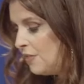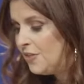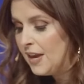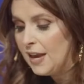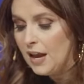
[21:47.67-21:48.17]

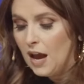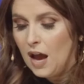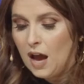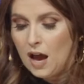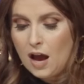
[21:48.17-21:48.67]
the
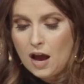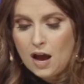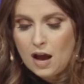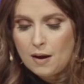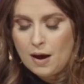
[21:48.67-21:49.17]

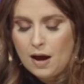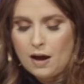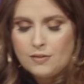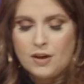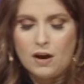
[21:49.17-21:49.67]

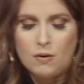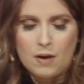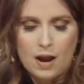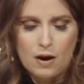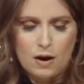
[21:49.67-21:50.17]

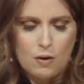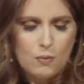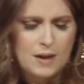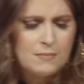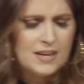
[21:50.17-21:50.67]

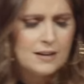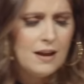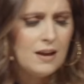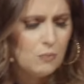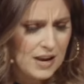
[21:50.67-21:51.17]
Aramean
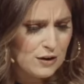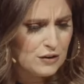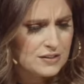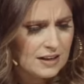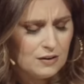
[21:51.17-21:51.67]
raiders,